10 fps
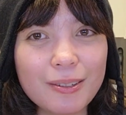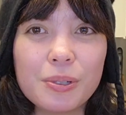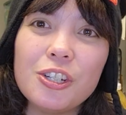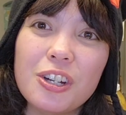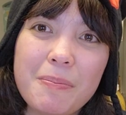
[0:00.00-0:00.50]
Would
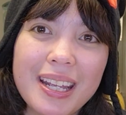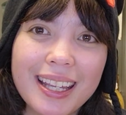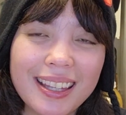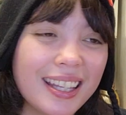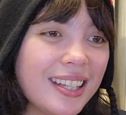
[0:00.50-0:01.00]
you try
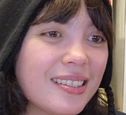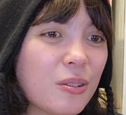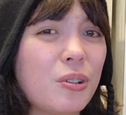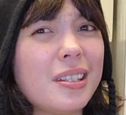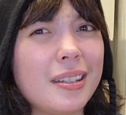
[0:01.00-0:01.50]
making this,
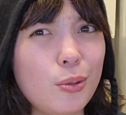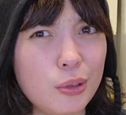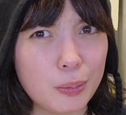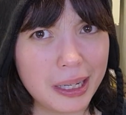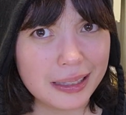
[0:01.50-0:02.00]
or is it too
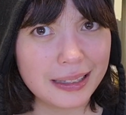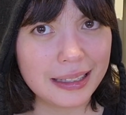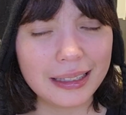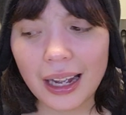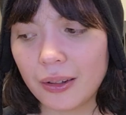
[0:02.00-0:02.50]

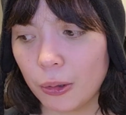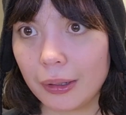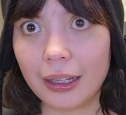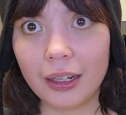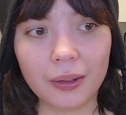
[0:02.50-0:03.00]
spicy? I
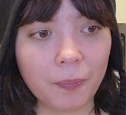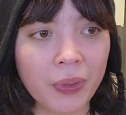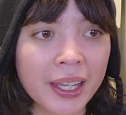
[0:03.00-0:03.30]
totally get it.